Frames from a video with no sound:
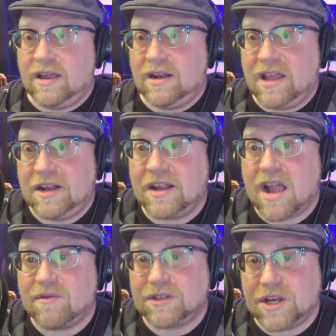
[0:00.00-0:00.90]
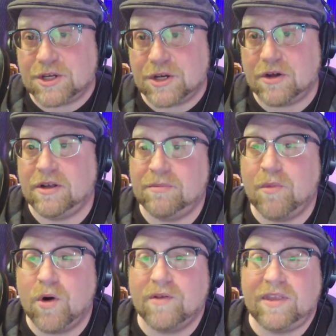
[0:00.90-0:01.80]
an enlightening conversation on
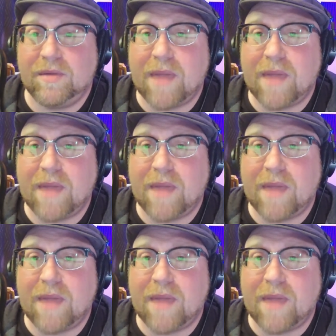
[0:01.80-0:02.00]
more of the